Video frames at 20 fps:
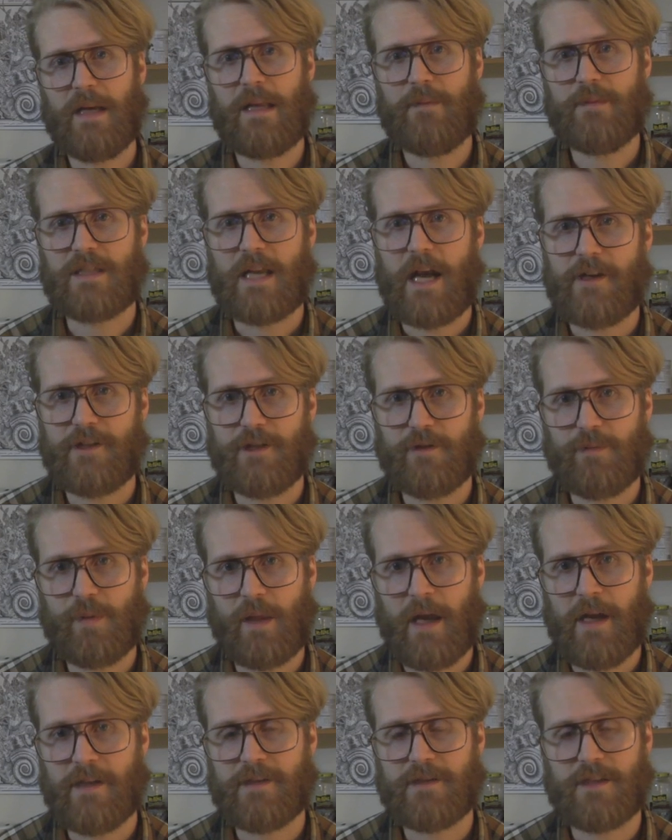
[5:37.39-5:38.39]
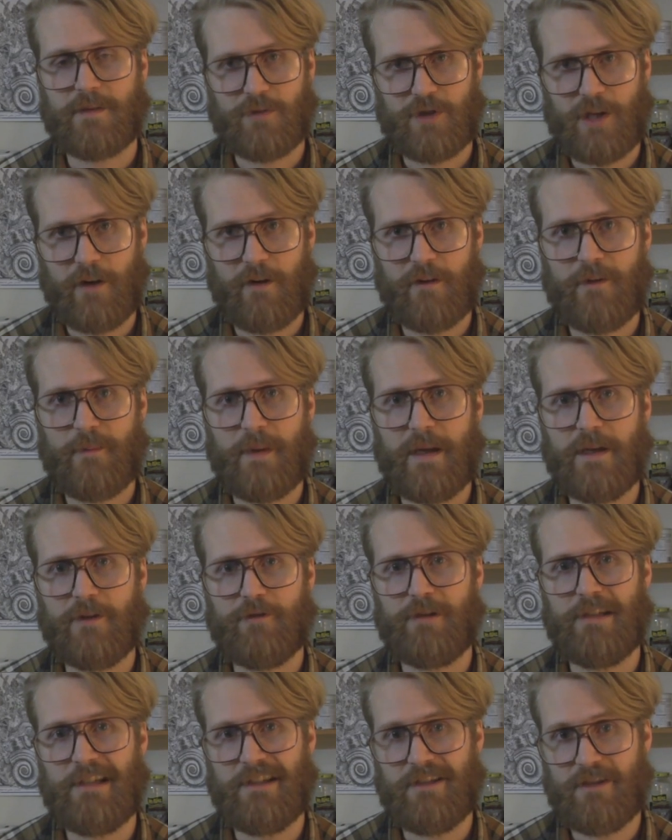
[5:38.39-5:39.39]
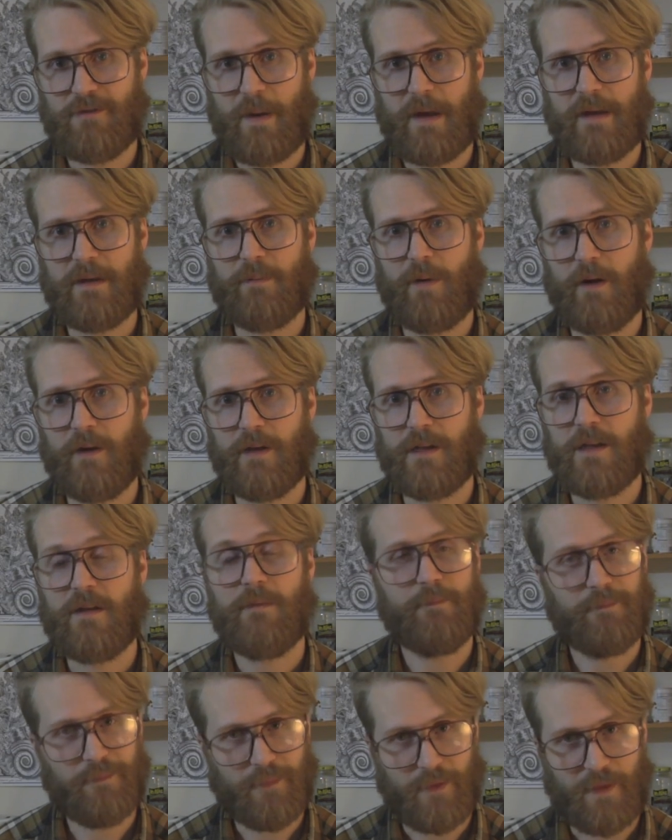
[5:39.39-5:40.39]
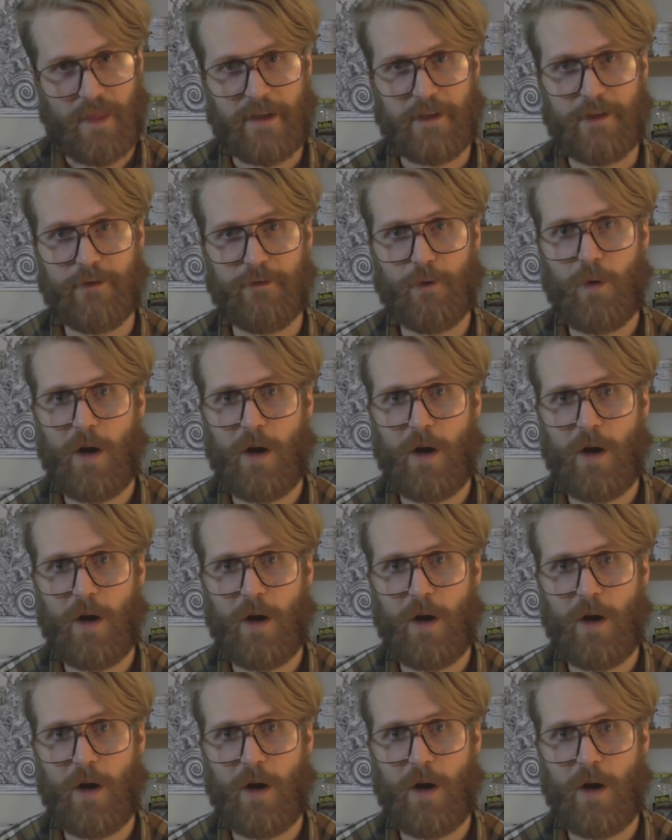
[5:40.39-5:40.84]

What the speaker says: name is Asher Platts. I'm chair of the Maine Green Independent Party. Thank you for